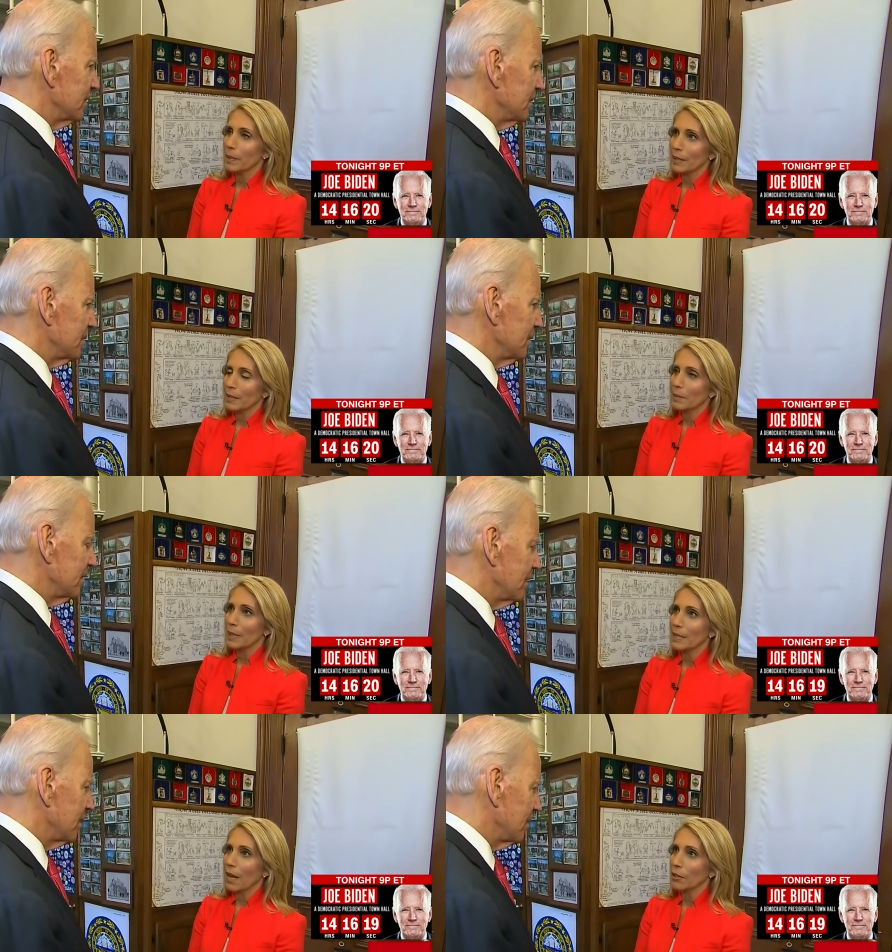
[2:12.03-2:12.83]
Speaker 1: be, to
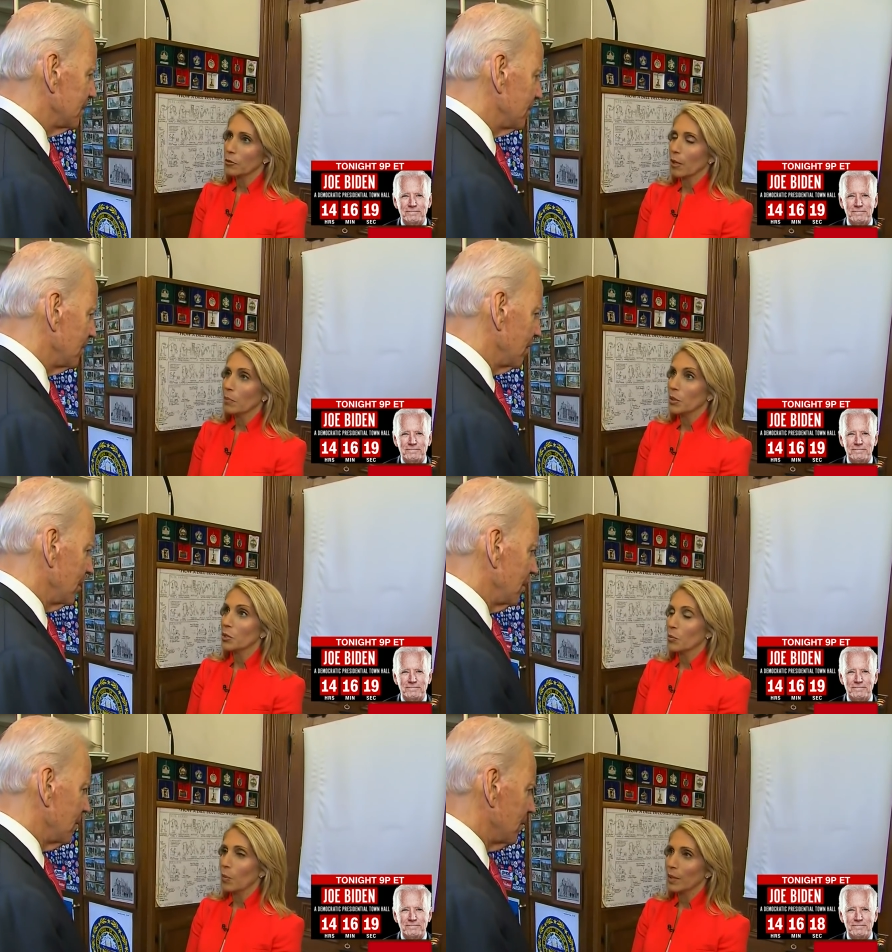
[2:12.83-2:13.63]
beat Donald Trump,
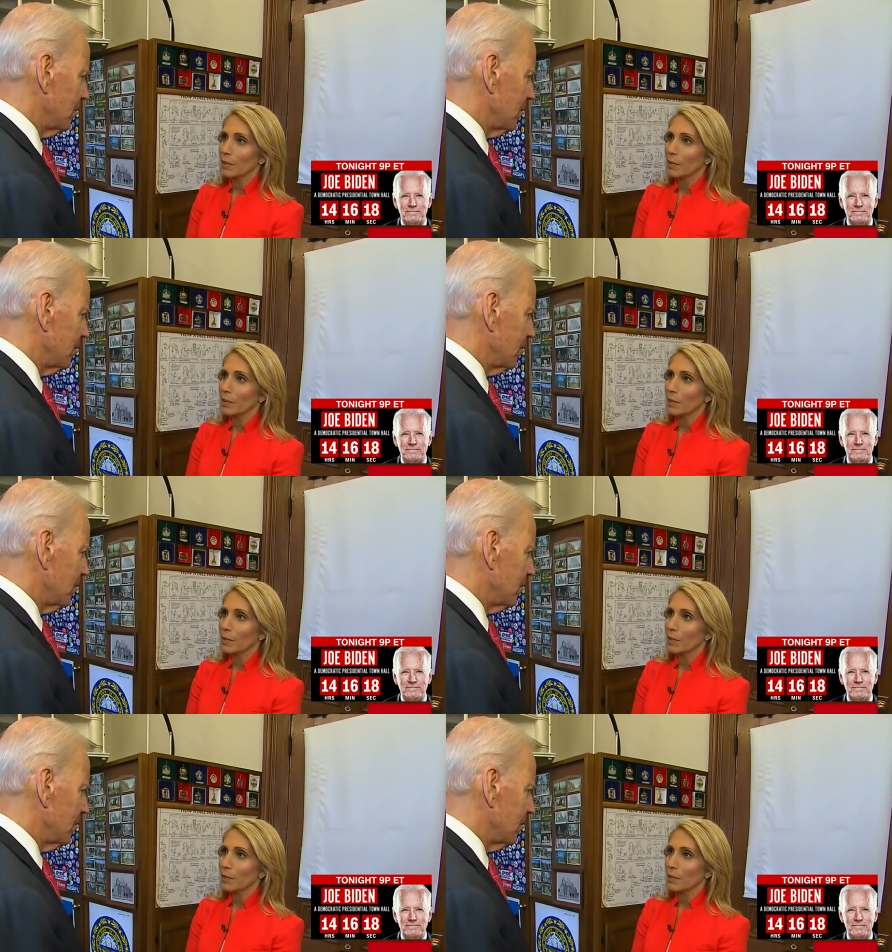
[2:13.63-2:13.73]
which is